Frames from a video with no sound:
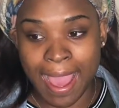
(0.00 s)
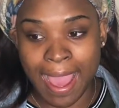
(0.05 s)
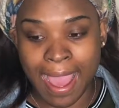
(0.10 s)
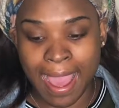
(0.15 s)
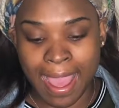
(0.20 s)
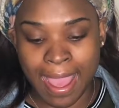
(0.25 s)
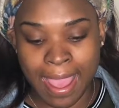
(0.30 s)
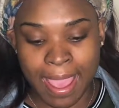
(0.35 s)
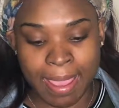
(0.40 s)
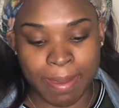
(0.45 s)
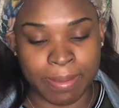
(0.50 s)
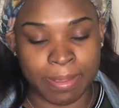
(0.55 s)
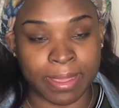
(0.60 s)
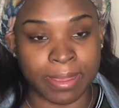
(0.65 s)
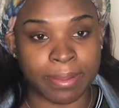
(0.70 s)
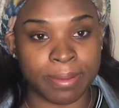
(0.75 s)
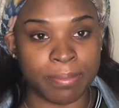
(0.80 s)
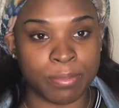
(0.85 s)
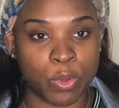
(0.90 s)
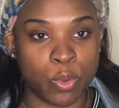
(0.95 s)
I
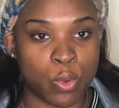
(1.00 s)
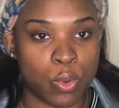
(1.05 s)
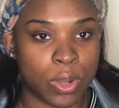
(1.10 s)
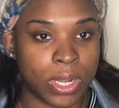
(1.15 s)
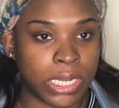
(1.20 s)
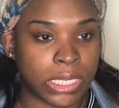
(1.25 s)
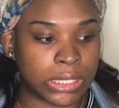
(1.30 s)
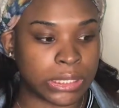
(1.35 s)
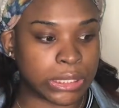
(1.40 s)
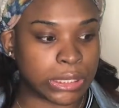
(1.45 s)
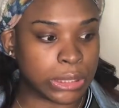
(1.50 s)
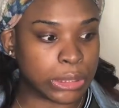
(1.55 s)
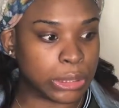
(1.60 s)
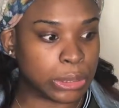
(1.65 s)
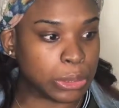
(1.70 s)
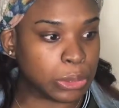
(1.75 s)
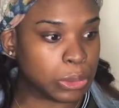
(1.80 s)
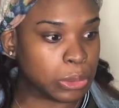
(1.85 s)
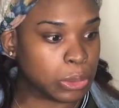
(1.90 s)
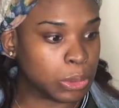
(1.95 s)
am going
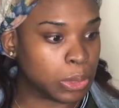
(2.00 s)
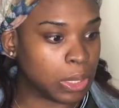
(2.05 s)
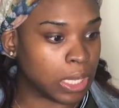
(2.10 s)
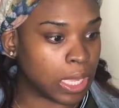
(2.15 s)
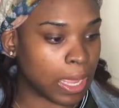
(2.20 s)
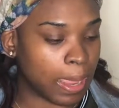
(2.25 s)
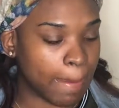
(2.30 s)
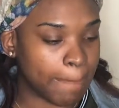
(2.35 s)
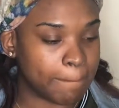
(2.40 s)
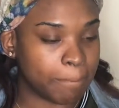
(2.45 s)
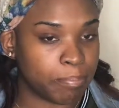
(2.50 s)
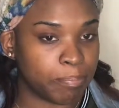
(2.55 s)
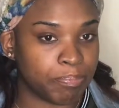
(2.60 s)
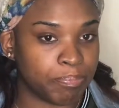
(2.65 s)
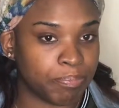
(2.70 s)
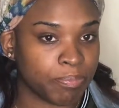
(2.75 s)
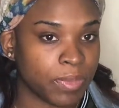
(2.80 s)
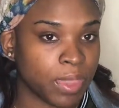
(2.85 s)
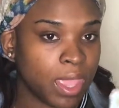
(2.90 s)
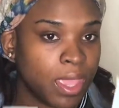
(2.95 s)
to
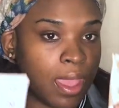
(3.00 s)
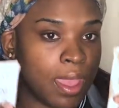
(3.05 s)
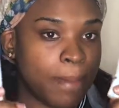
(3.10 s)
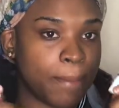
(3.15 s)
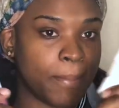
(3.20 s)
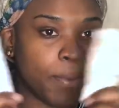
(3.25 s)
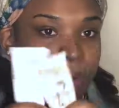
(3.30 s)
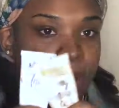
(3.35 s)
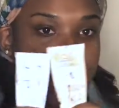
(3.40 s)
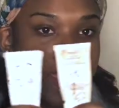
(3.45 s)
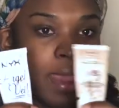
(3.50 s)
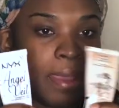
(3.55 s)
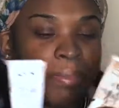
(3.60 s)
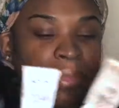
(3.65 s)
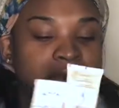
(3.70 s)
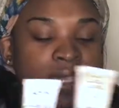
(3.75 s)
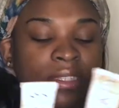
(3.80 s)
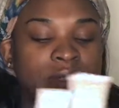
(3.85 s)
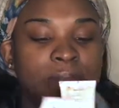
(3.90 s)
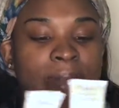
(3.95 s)
prime.
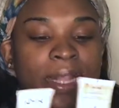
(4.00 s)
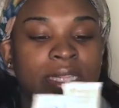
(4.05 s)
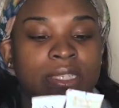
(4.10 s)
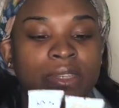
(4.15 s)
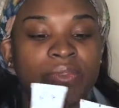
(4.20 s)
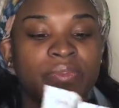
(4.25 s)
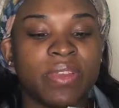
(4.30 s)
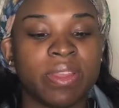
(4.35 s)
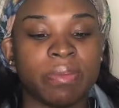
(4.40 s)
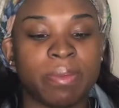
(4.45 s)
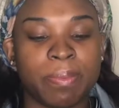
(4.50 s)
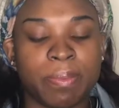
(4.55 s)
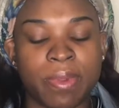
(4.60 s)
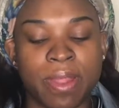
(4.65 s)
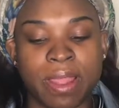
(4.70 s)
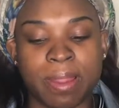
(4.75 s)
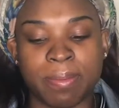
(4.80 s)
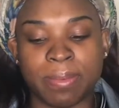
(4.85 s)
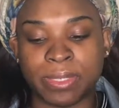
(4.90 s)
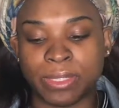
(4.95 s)
These are my two favorite
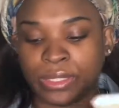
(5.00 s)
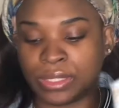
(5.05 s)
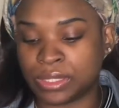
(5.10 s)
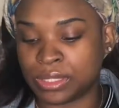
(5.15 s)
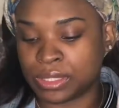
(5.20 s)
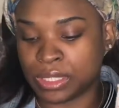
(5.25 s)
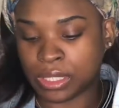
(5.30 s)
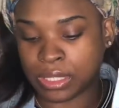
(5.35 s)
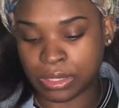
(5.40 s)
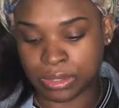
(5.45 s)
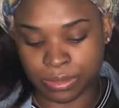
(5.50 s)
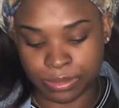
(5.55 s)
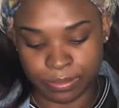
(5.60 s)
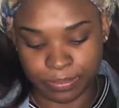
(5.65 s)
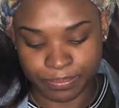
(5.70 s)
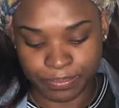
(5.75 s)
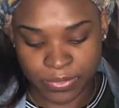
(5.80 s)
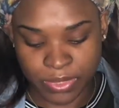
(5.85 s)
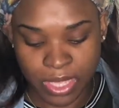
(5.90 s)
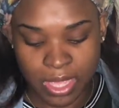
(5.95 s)
primers, so
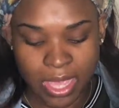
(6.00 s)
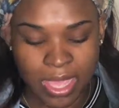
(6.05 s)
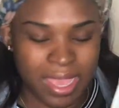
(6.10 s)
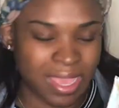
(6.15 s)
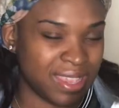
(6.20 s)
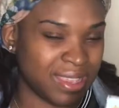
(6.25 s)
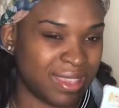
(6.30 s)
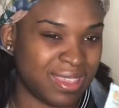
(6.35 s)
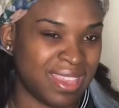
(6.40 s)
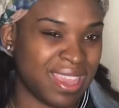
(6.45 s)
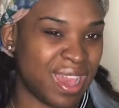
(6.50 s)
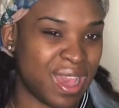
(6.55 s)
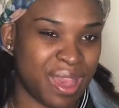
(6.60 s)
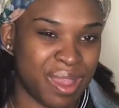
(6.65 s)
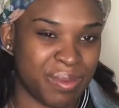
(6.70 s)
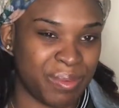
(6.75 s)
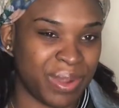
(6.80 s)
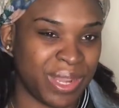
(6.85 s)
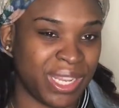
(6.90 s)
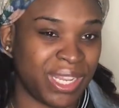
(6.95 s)

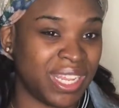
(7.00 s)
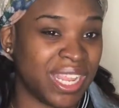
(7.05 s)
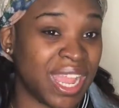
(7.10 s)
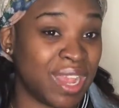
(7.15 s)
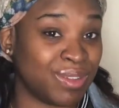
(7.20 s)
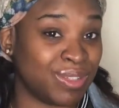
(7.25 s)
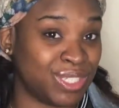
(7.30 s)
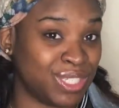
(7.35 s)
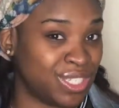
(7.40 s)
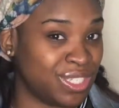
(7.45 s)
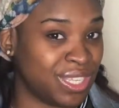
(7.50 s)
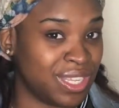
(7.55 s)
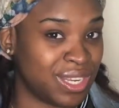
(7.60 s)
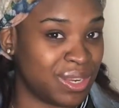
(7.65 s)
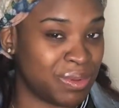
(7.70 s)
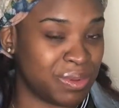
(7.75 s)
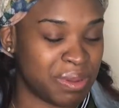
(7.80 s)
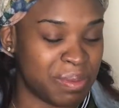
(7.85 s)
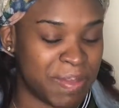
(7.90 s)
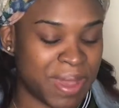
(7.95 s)
y'all should
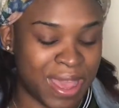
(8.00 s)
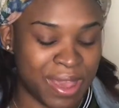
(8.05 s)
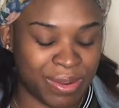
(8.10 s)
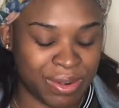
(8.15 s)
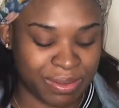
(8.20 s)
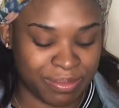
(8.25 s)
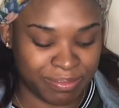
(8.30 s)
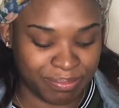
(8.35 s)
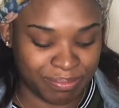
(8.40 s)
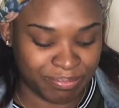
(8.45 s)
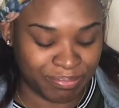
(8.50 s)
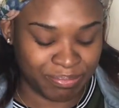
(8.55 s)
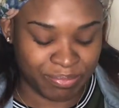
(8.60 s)
know about them.